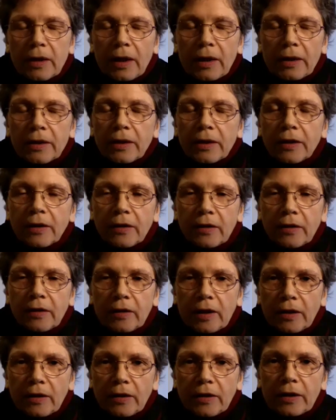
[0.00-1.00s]
did
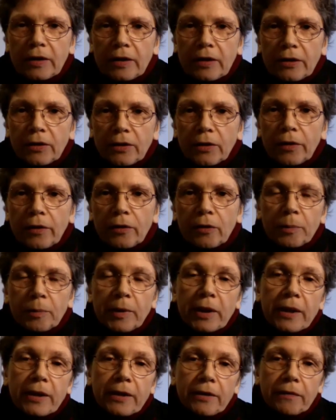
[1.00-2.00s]
start it on a Super
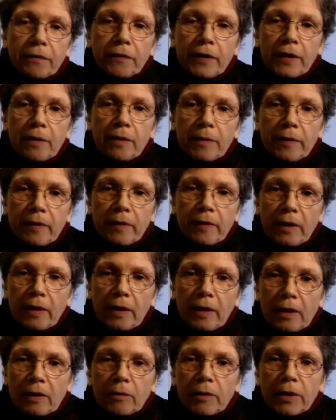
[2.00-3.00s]
8 film
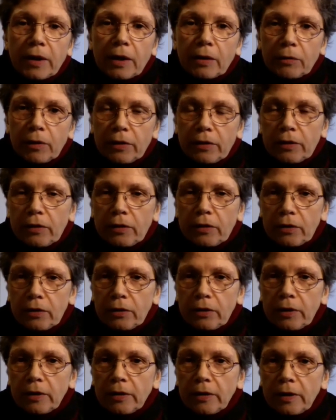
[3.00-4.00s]
when I was a
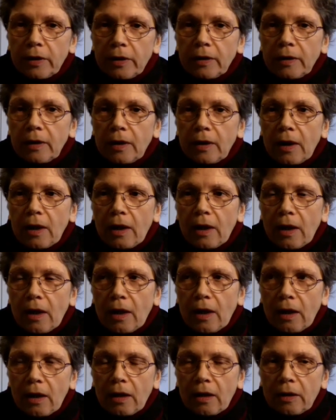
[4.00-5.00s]
student.
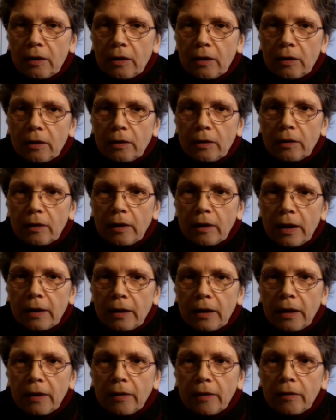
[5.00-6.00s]
And I
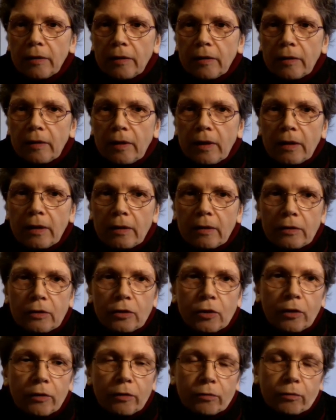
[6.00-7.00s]
guess
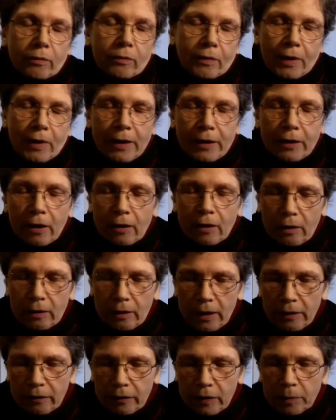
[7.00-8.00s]
just like
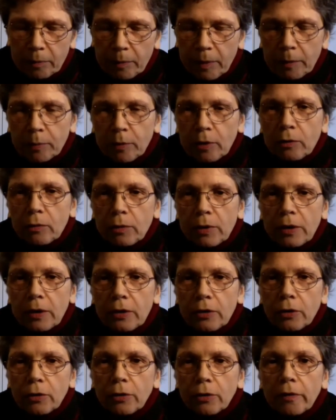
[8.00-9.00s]
every people will
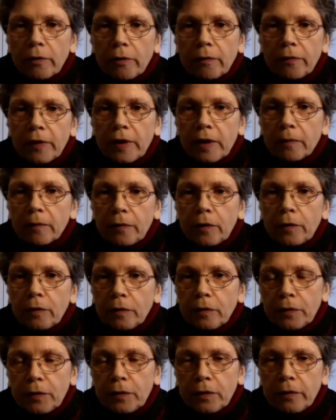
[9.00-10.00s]
use film for the
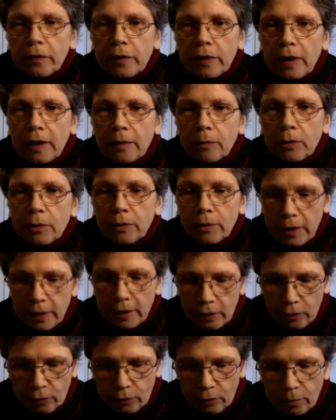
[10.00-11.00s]
first time, you
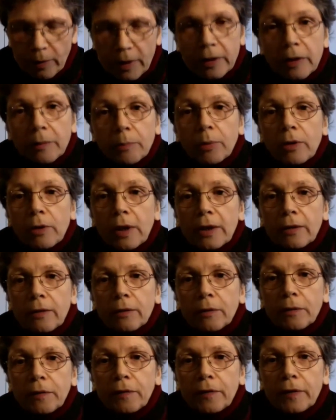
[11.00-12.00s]
need to manipulate
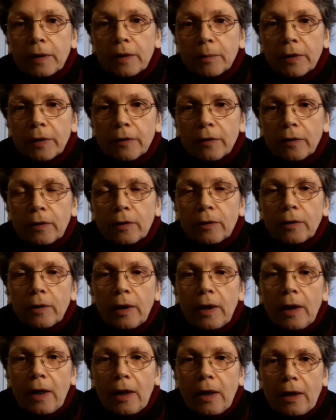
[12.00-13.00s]
the film. And so
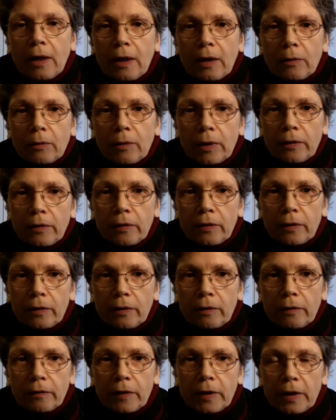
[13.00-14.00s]
I was
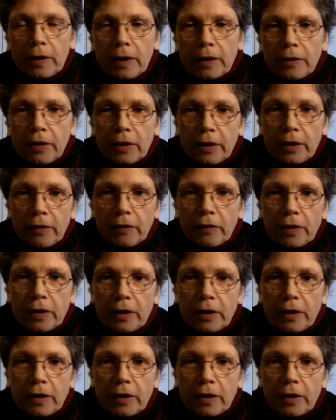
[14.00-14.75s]
very interested